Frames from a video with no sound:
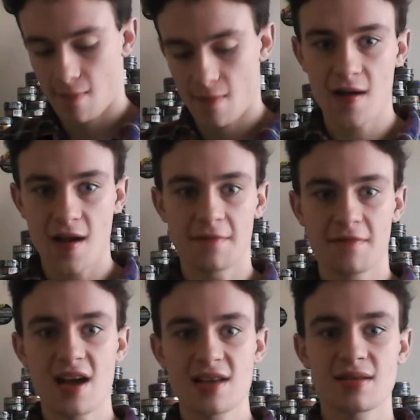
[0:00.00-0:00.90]
okay, if you
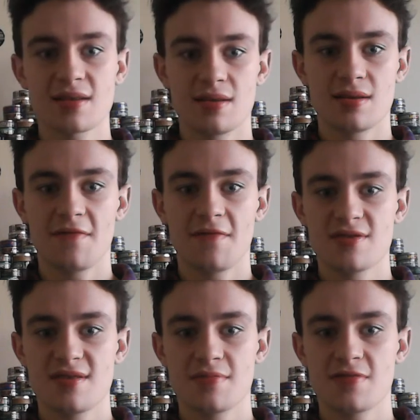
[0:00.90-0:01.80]
guys look at the
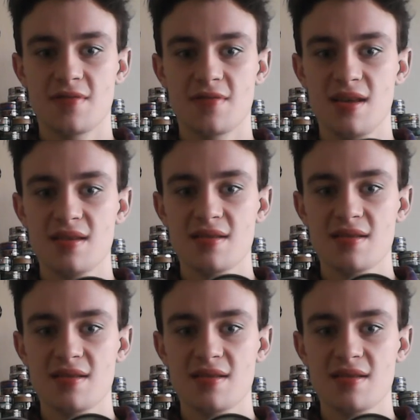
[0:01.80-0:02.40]
differences between these,